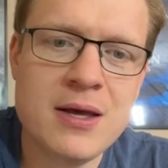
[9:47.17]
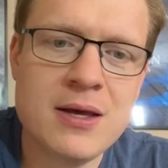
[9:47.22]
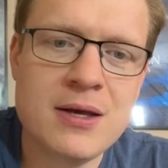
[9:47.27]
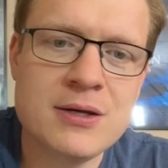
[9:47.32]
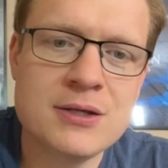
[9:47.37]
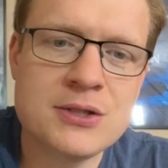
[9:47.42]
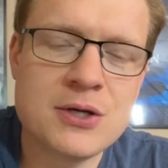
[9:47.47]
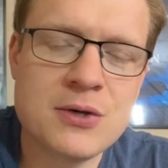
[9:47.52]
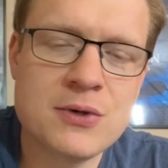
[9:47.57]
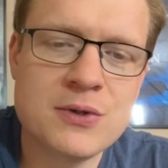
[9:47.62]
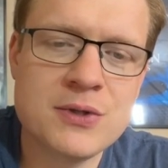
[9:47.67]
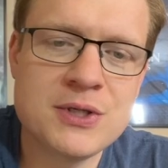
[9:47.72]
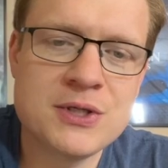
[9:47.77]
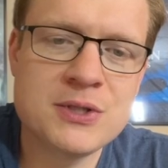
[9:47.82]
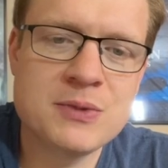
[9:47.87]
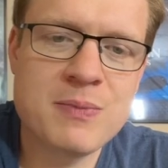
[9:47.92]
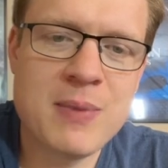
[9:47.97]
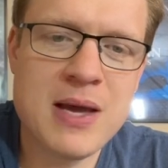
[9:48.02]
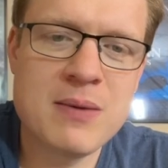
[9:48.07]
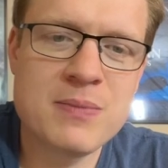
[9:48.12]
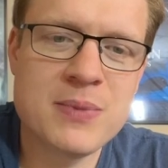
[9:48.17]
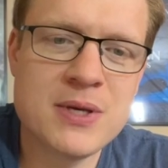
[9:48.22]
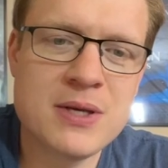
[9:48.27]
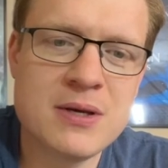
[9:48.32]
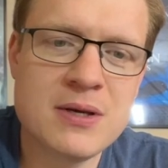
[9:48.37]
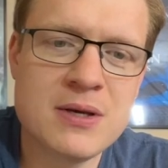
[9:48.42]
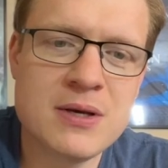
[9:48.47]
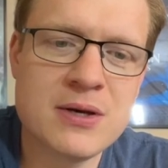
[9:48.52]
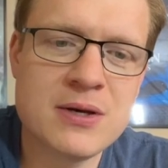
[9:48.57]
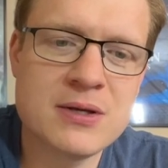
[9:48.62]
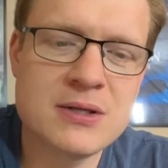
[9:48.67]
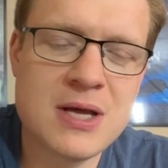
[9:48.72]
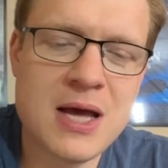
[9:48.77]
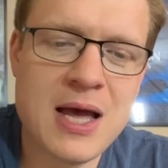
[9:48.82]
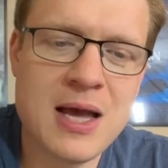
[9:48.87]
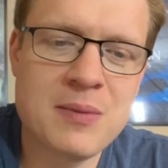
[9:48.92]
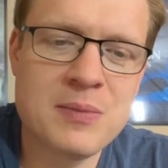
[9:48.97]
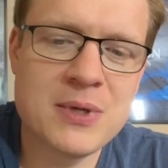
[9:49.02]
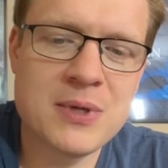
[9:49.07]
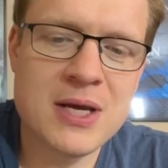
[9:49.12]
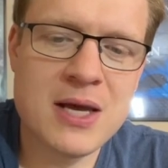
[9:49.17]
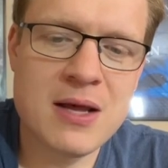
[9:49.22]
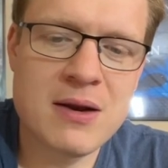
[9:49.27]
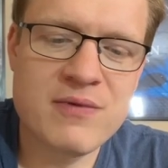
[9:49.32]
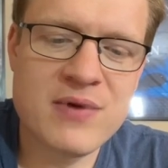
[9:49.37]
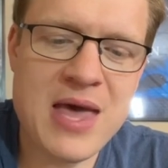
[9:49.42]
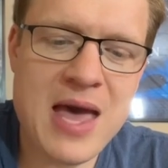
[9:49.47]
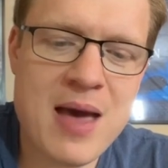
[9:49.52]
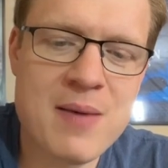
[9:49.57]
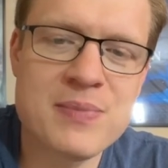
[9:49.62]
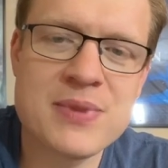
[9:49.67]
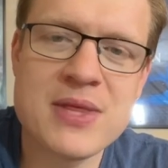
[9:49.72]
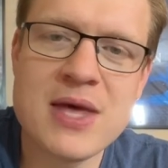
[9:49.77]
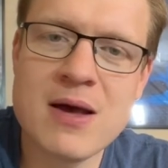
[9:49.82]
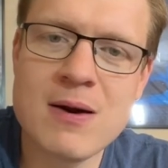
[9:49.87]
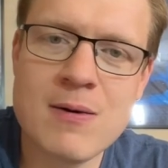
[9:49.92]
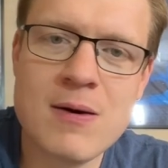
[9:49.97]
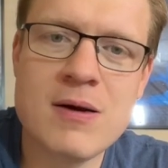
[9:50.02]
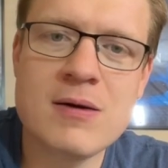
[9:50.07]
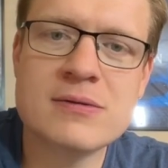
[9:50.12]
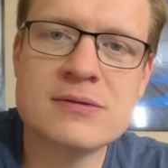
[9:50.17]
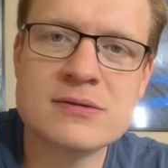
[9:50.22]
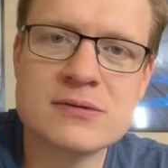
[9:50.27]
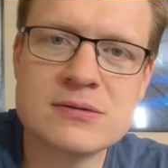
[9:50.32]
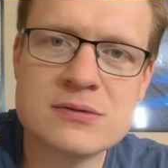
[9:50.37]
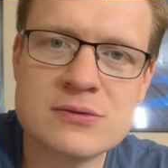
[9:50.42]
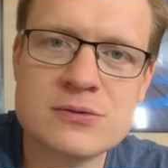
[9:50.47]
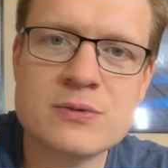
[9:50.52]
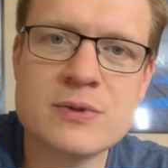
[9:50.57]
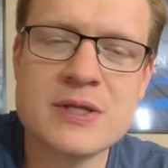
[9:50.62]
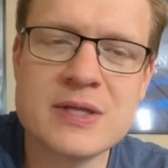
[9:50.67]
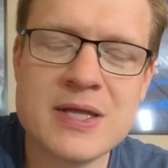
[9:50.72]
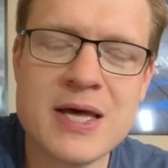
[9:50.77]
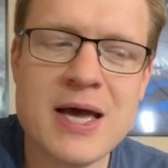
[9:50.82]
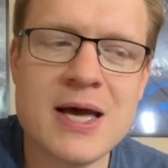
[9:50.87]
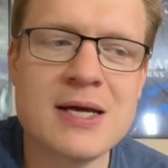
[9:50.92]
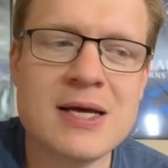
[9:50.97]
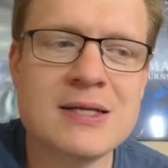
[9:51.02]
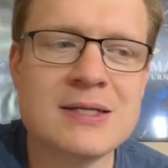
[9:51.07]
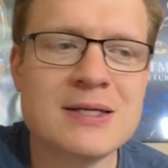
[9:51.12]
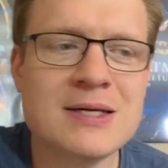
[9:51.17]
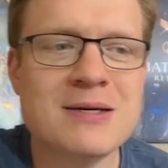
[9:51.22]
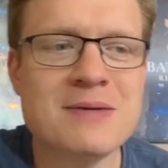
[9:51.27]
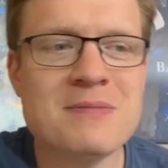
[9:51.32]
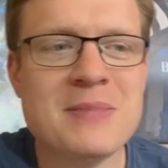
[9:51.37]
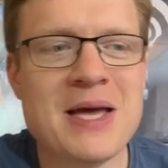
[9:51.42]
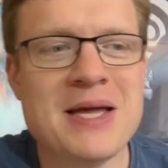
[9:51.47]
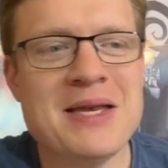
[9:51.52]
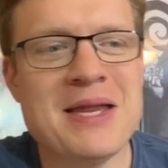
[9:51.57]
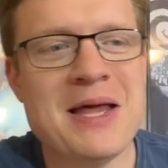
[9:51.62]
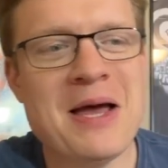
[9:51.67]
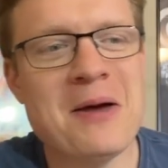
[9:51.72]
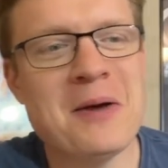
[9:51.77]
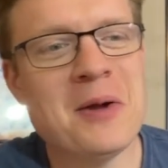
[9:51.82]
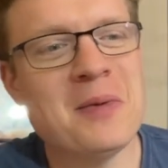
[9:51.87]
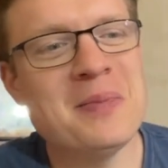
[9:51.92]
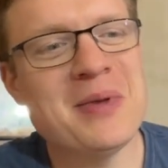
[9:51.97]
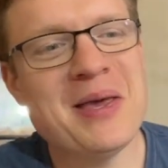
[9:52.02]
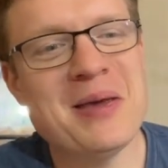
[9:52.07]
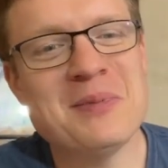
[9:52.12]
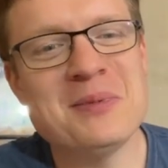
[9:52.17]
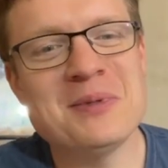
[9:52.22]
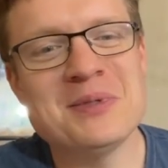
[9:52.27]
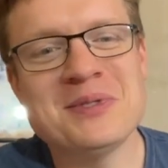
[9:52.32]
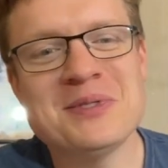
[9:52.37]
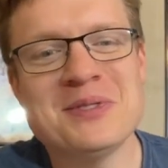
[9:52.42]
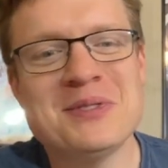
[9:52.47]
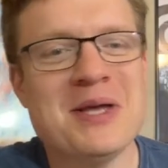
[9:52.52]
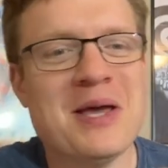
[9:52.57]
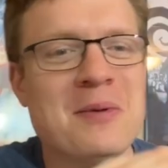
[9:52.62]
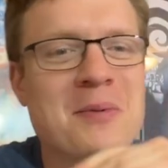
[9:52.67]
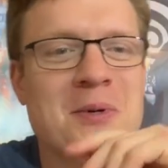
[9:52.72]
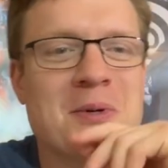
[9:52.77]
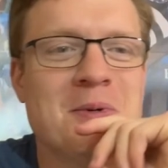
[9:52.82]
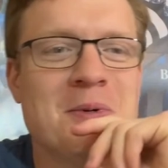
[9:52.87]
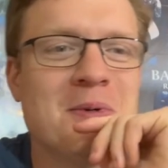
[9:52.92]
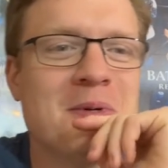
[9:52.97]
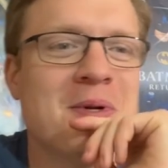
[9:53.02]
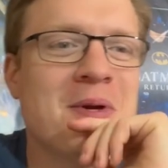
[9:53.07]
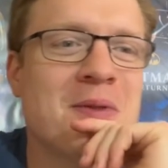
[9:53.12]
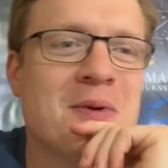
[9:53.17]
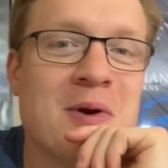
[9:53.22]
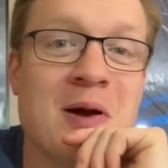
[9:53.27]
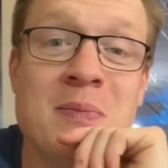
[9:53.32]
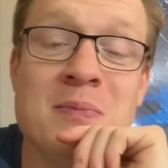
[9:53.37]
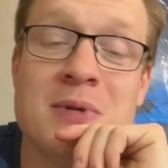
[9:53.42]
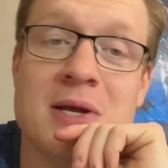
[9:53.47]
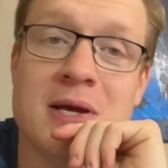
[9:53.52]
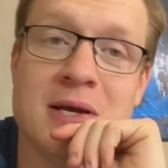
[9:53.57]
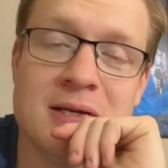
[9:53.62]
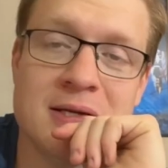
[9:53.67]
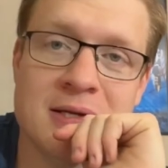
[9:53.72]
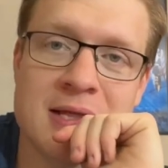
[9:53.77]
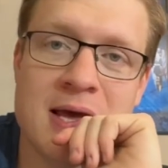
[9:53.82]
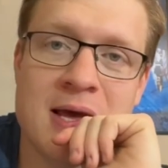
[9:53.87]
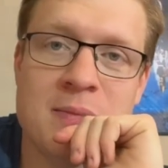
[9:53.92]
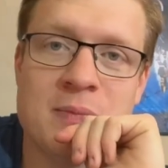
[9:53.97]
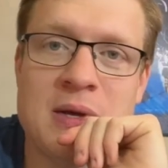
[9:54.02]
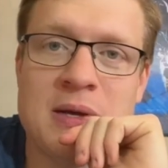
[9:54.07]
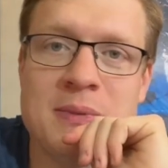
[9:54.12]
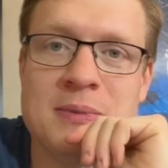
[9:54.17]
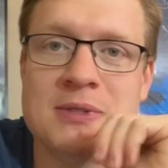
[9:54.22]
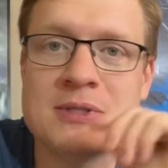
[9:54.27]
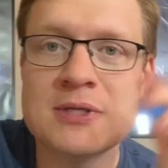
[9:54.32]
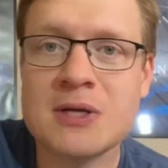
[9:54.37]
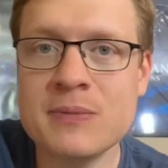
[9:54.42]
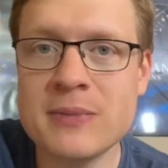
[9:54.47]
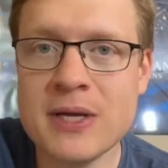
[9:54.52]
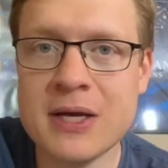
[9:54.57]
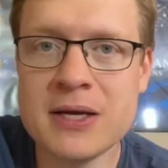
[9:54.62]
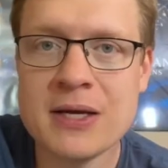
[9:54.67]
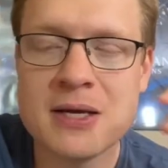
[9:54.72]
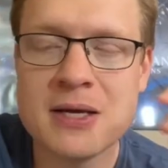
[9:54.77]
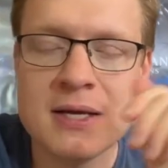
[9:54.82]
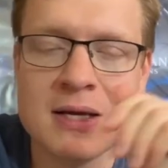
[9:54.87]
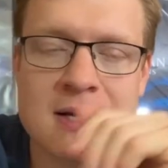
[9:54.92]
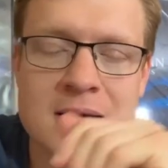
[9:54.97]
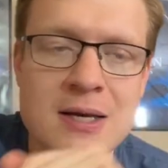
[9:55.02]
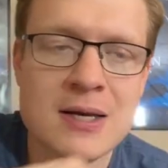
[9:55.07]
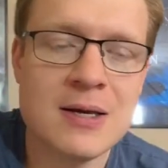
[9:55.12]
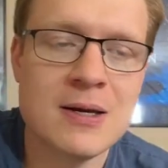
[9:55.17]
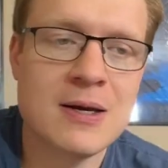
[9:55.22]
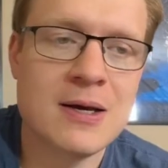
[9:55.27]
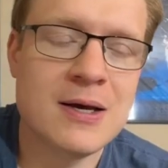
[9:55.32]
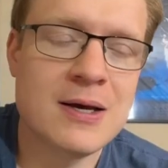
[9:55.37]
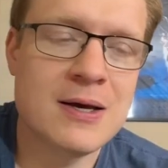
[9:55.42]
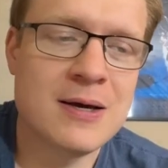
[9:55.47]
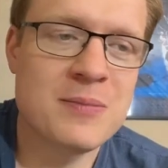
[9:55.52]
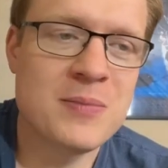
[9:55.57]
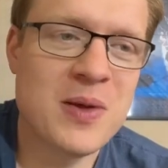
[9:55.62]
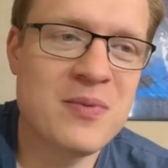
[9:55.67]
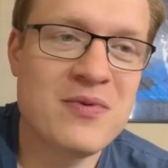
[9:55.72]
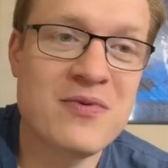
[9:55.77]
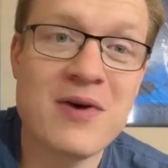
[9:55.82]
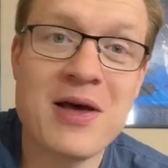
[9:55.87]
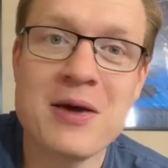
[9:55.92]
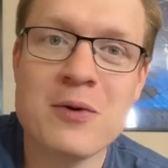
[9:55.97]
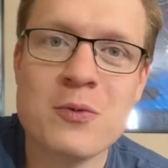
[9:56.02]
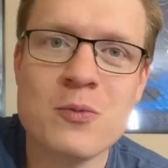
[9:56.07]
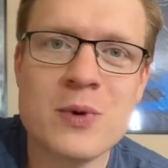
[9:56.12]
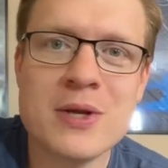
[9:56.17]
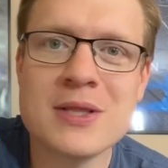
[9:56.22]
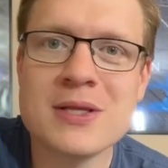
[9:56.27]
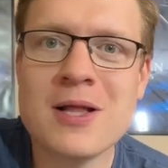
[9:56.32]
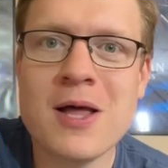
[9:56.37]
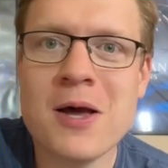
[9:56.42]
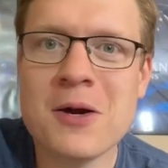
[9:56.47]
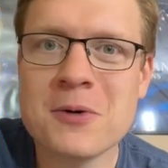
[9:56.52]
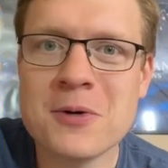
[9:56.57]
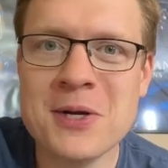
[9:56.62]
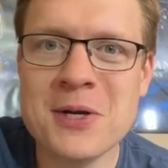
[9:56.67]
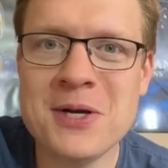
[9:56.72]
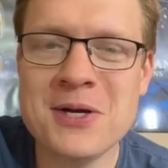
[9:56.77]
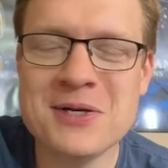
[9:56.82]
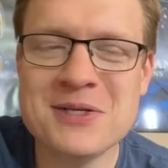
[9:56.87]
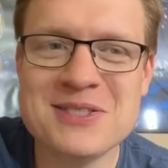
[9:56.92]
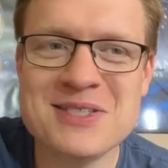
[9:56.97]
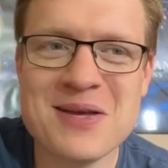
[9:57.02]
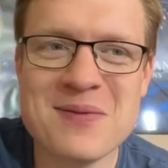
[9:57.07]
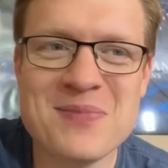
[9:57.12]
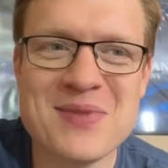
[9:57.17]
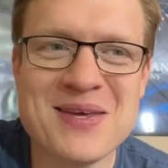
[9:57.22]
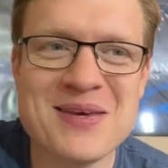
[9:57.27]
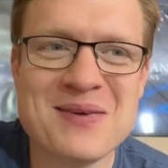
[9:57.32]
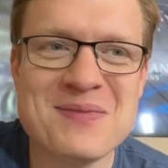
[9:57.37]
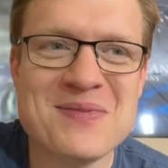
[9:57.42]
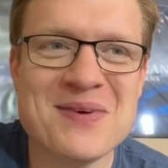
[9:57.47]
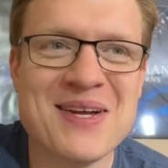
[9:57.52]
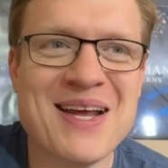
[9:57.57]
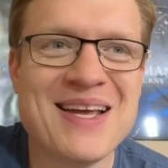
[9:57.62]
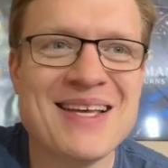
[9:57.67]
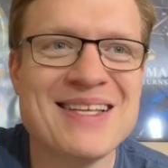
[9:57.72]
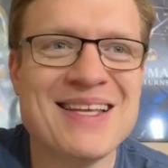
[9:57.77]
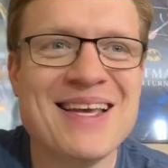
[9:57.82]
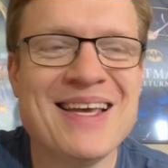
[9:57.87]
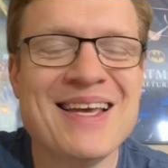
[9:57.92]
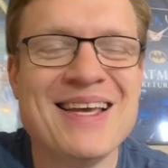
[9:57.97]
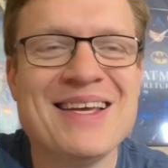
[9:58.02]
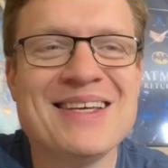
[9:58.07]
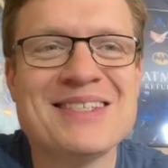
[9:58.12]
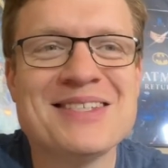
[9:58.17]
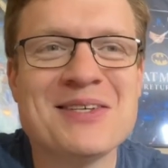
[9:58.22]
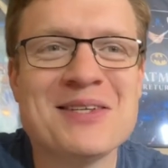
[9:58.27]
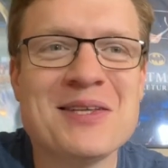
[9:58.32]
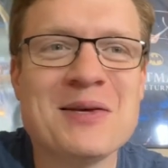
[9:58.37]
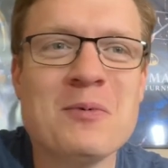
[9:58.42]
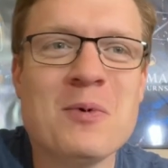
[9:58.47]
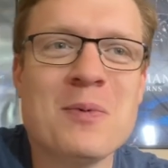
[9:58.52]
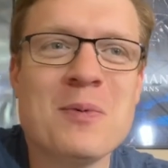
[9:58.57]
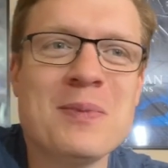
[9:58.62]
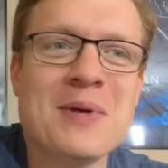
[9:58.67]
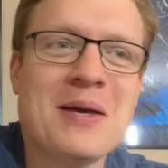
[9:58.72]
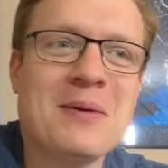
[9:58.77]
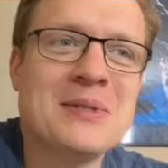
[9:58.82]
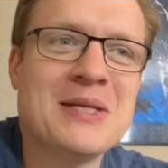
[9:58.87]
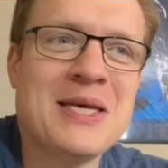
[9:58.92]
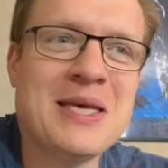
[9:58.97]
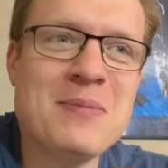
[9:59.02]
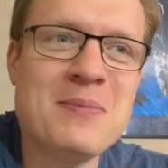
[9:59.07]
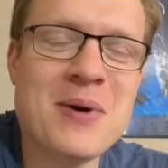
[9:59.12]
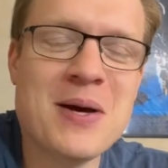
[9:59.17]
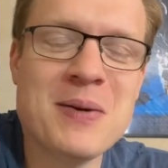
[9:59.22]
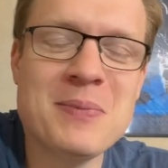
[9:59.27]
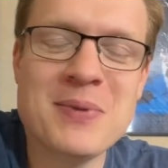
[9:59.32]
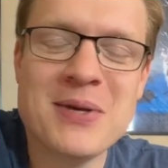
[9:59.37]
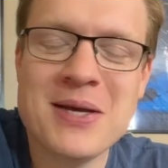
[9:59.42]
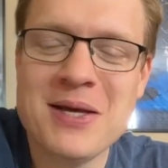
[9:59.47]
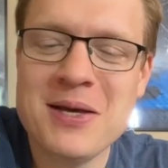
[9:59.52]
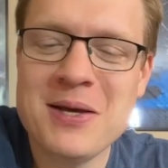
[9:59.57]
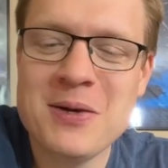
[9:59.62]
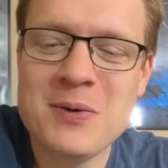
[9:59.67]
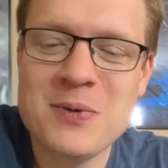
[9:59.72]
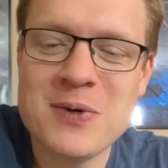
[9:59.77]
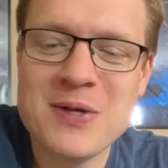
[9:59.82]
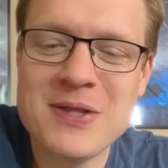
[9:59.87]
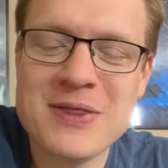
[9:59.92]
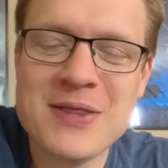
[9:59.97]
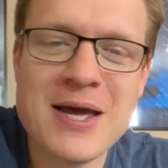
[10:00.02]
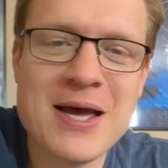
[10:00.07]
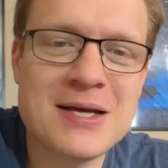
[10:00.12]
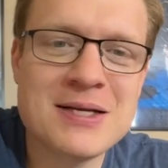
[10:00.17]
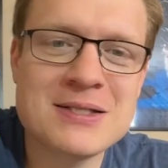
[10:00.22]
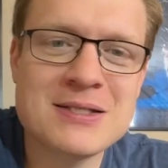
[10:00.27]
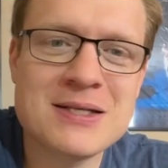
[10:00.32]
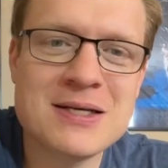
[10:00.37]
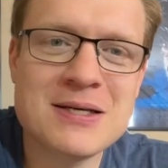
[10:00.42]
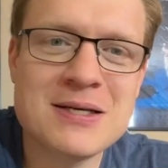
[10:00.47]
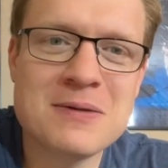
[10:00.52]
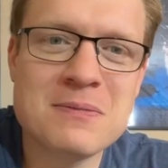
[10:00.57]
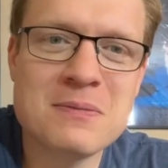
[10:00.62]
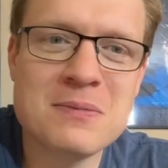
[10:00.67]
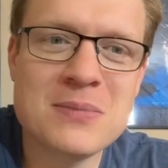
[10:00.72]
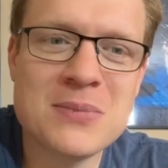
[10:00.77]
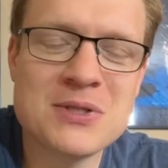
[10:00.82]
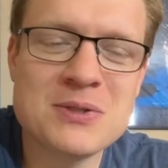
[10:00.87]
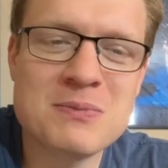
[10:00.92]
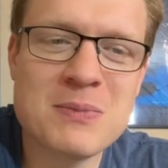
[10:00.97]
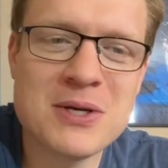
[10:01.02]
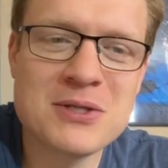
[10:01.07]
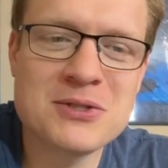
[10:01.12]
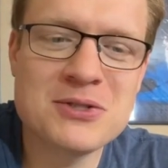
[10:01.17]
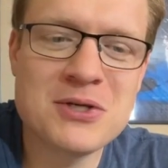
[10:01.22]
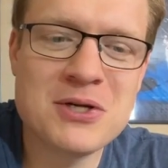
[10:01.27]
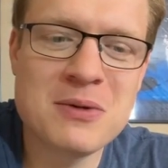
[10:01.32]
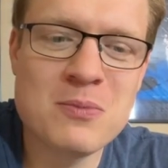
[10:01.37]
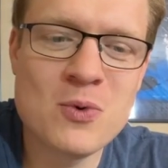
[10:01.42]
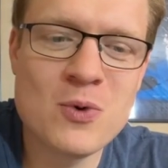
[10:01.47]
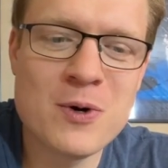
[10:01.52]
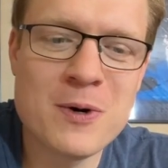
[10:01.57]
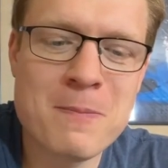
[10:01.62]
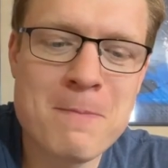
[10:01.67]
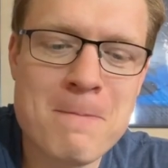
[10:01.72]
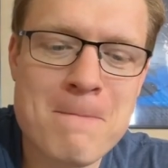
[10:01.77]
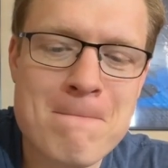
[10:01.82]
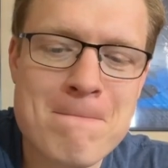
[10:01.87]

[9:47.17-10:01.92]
So this might be a good time to kind of cap that off with that. I doubt I'll be able to ever do another update to that, maybe someday, maybe if I win the lottery or something, but I certainly won't be able to keep up with that as much anymore.